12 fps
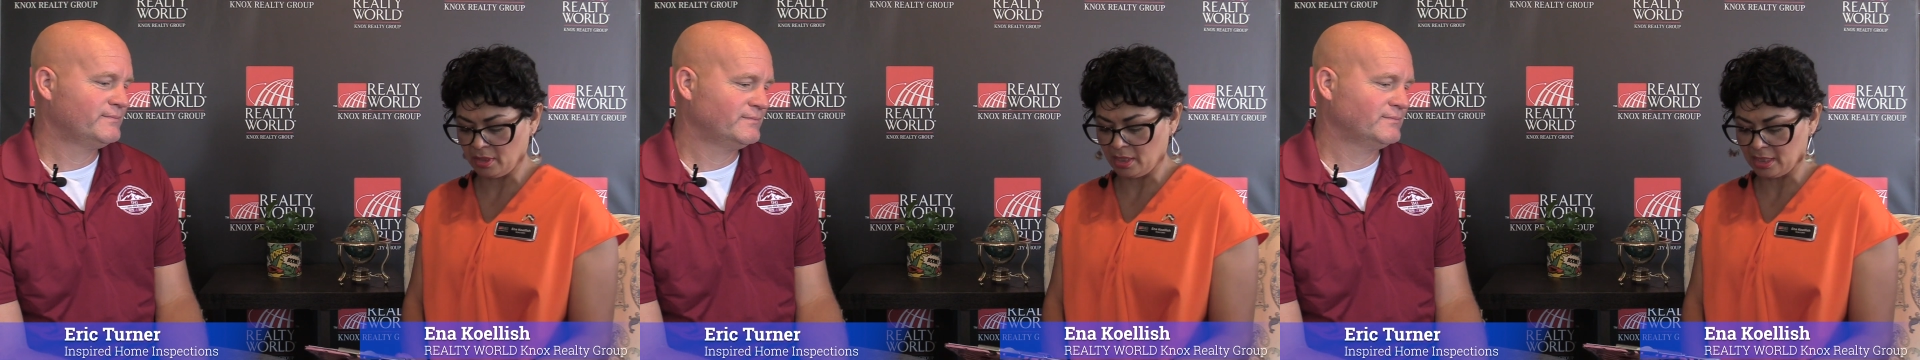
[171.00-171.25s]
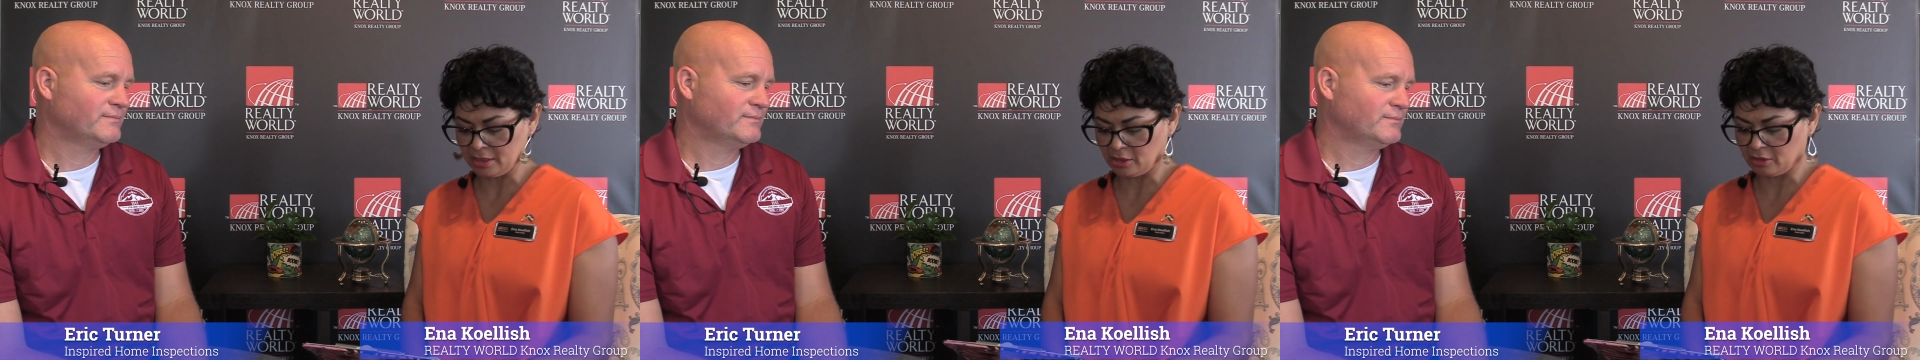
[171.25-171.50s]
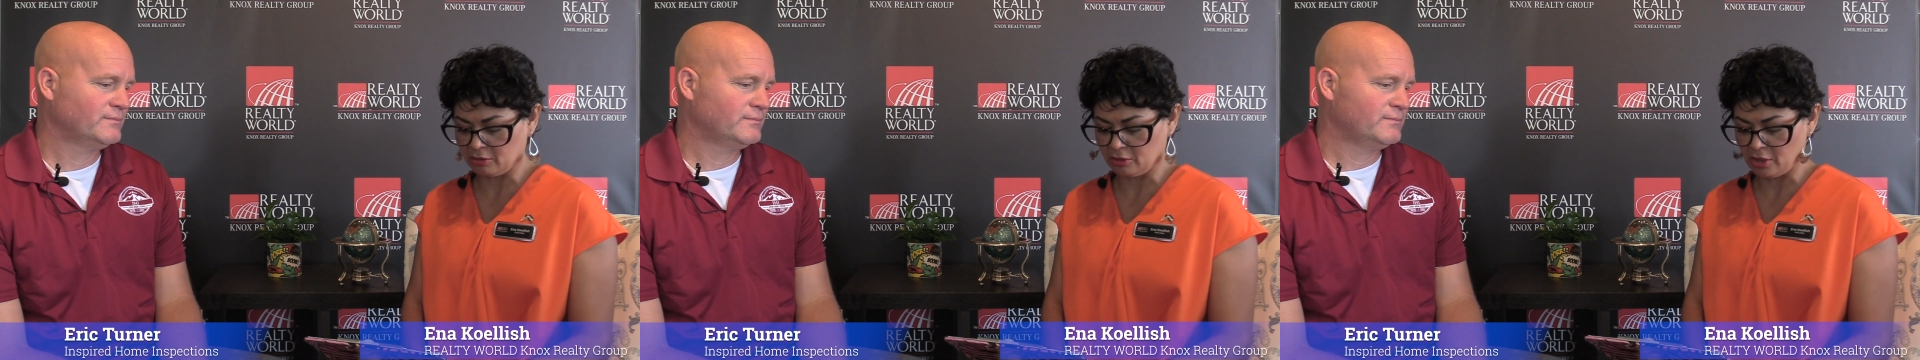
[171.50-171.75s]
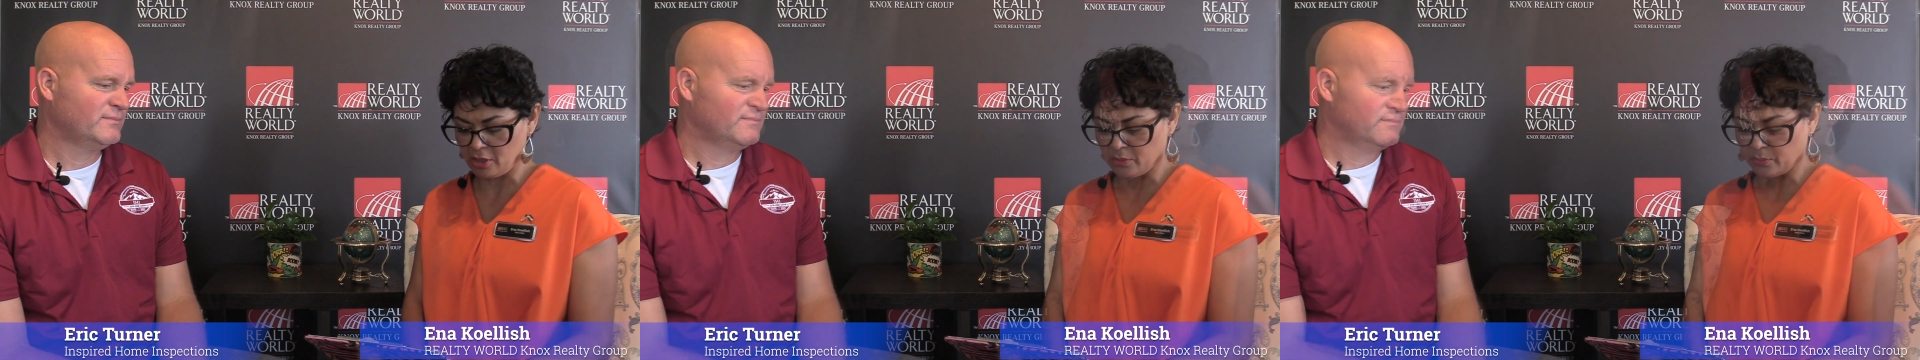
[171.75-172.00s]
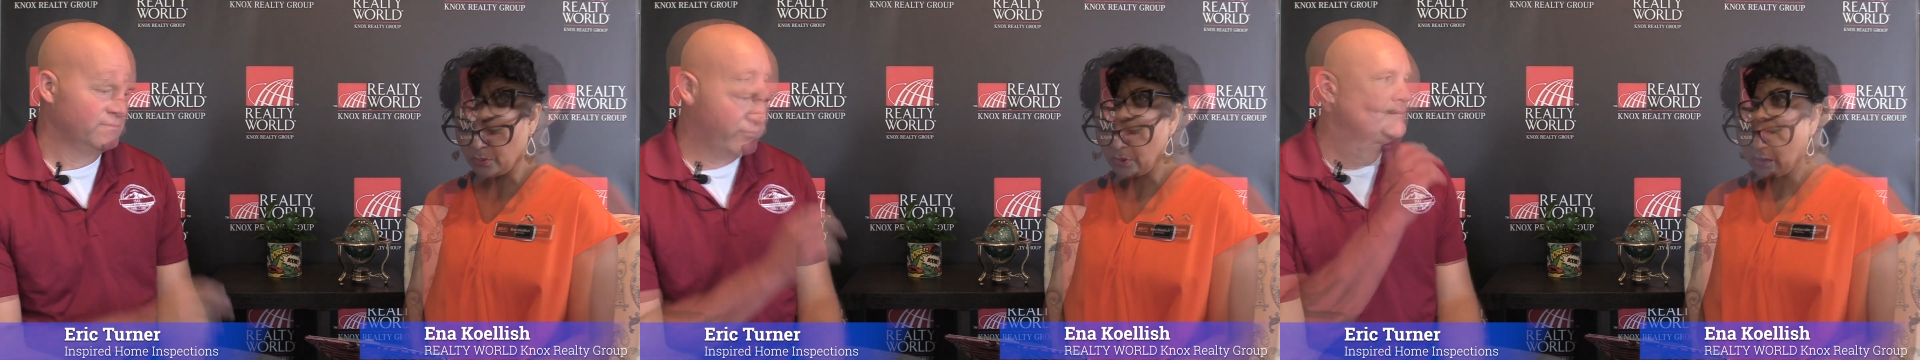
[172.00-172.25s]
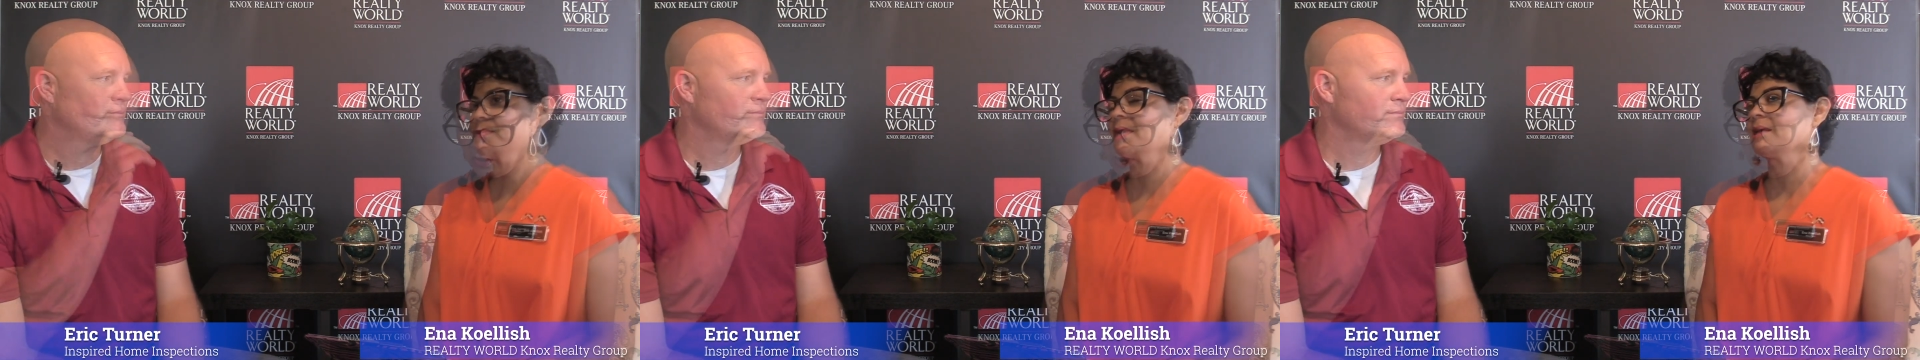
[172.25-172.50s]
Speaker 1: Okay, that's good to know.
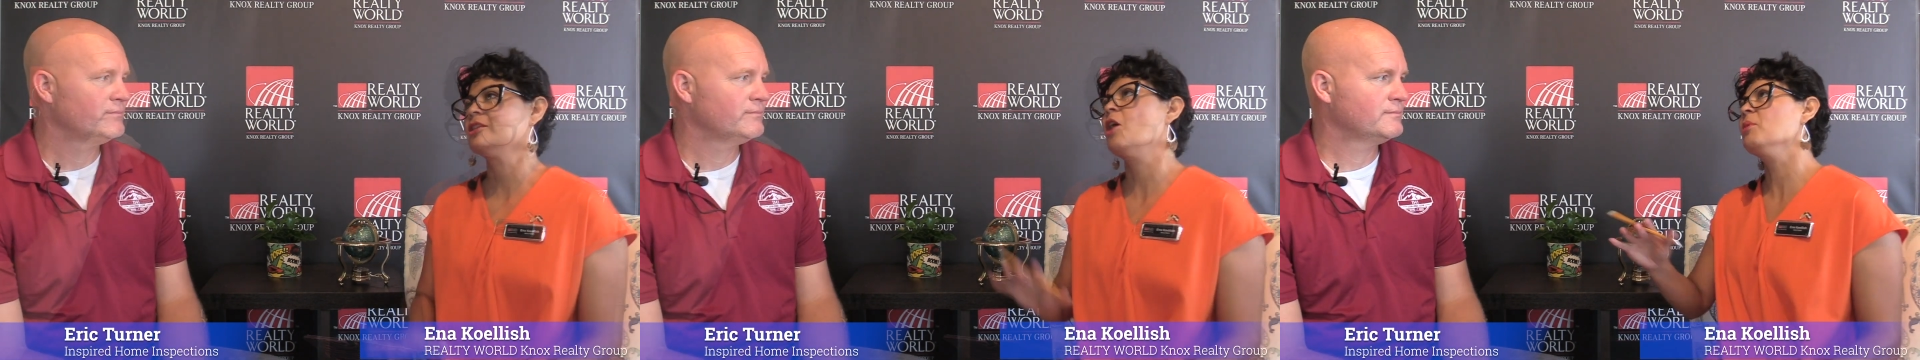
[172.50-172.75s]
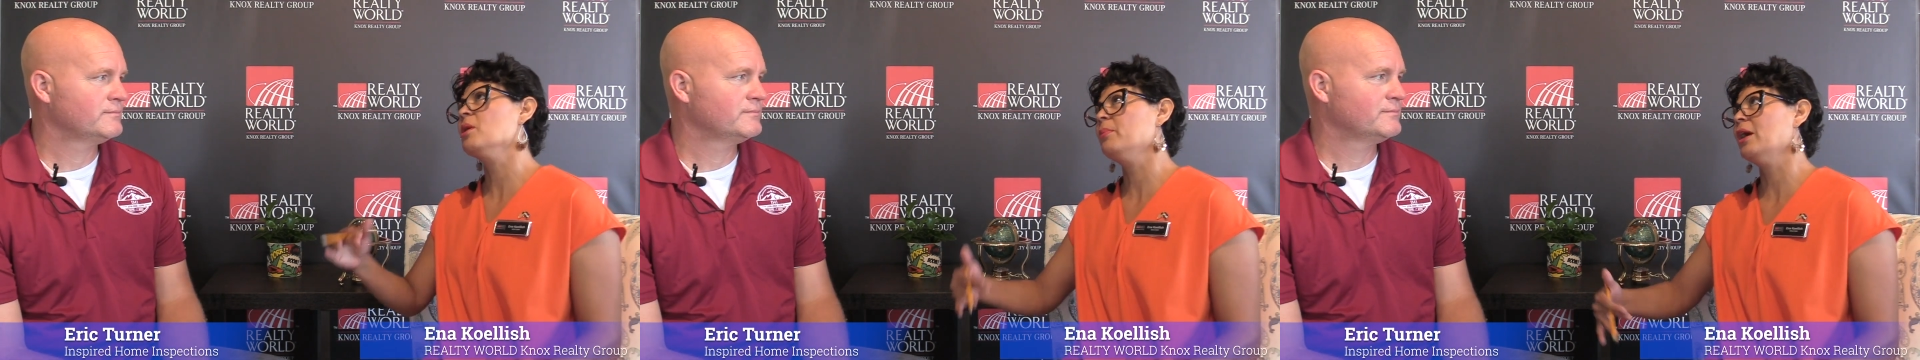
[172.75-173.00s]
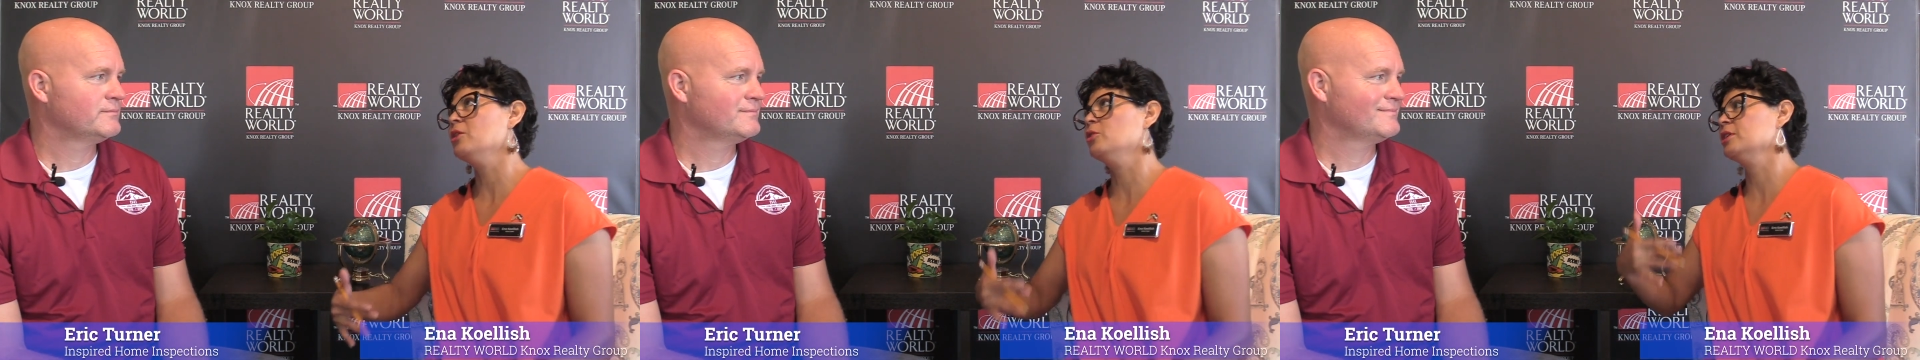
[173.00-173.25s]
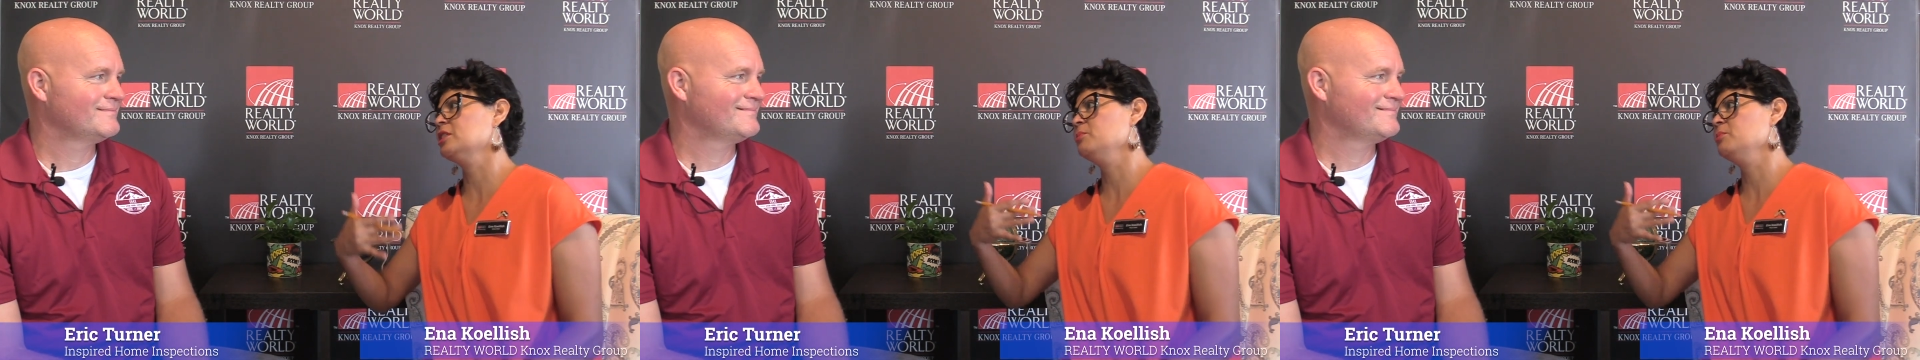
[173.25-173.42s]
Tell me about your